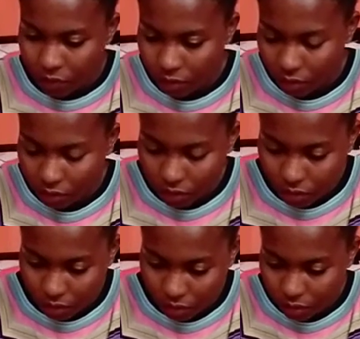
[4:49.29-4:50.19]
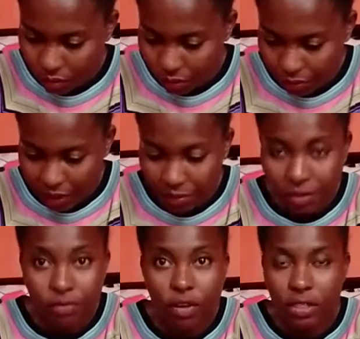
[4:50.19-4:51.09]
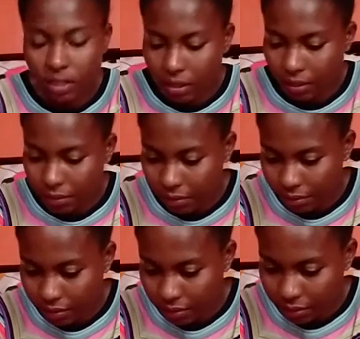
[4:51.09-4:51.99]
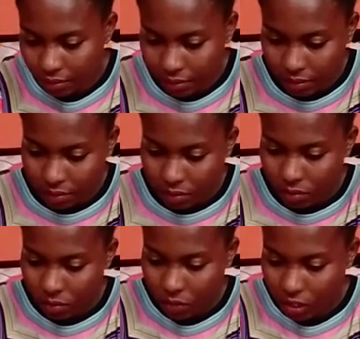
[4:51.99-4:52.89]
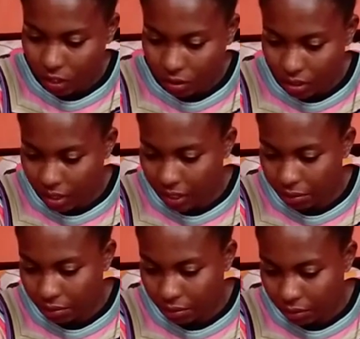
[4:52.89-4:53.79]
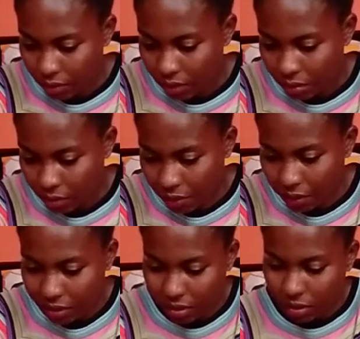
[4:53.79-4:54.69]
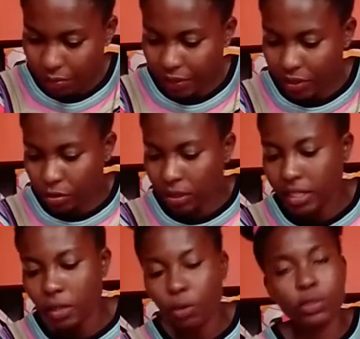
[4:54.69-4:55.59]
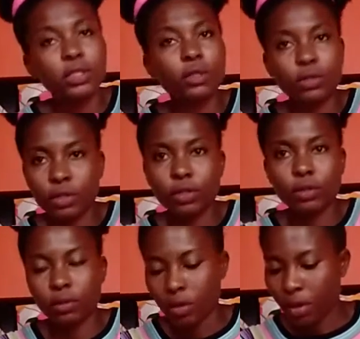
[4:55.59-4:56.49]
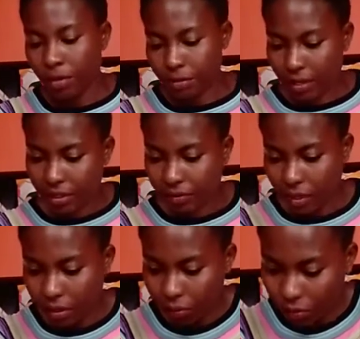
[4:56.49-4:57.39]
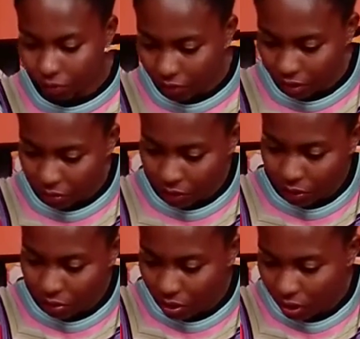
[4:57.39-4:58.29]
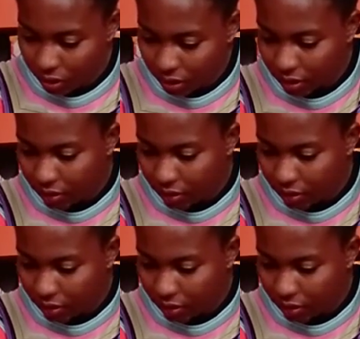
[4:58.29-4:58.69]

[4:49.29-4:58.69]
I'm just going to be a bit faster. Take your time. Might be a bit tricky holding on to your thread for when you start.